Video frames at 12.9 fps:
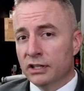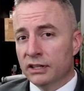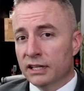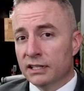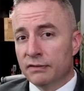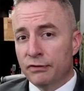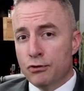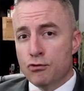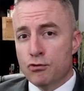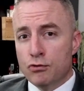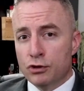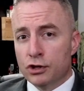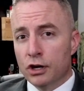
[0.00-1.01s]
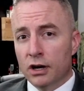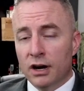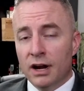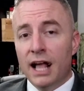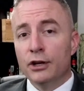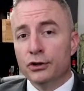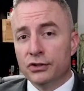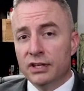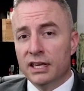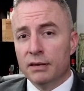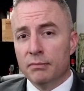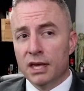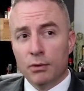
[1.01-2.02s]
this, and you're
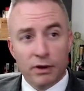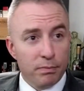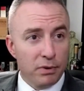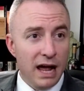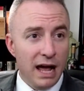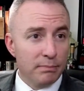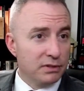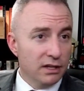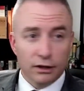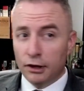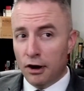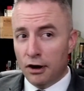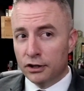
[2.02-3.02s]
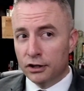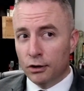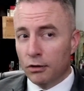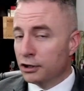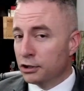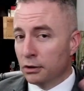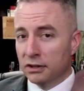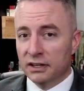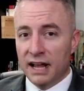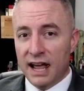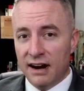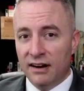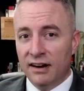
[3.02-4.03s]
seeing me with perhaps longer or shorter
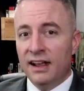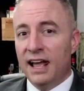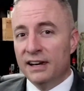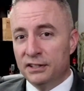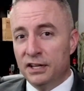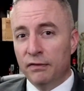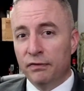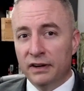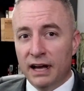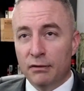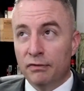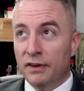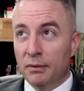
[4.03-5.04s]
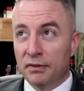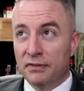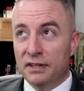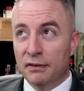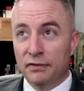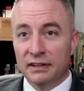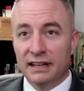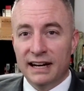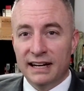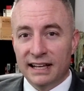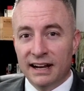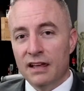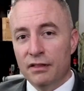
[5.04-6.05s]
hair and a different outfit with different lighting,